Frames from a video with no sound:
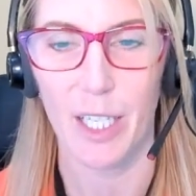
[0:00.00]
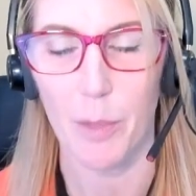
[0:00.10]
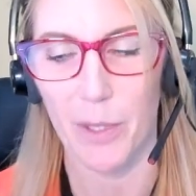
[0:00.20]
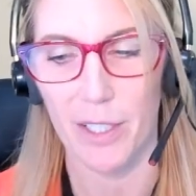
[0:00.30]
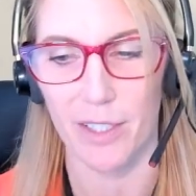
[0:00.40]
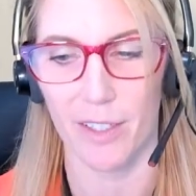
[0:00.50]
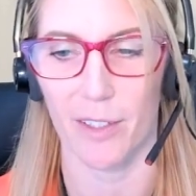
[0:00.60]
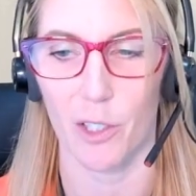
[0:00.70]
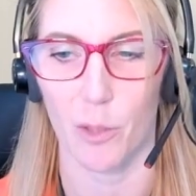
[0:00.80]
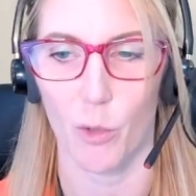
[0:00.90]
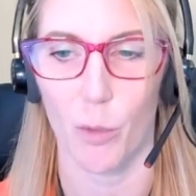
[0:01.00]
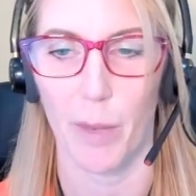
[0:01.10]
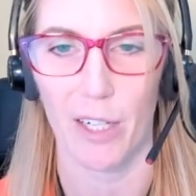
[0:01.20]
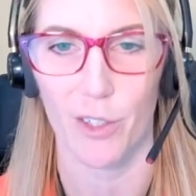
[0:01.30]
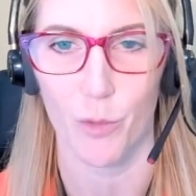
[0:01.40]
keep it in a little more
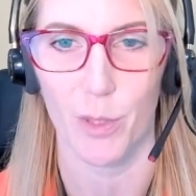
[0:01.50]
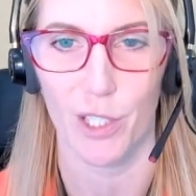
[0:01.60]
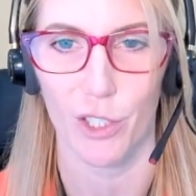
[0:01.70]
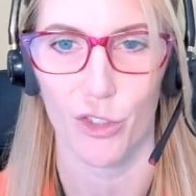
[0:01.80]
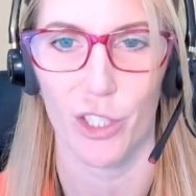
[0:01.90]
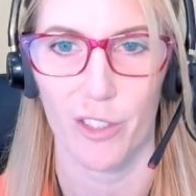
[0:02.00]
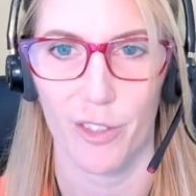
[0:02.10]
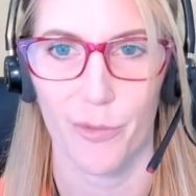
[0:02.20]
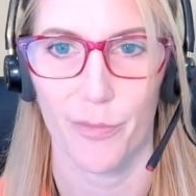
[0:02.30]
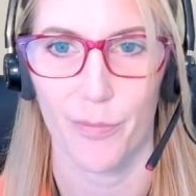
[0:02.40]
balanced position.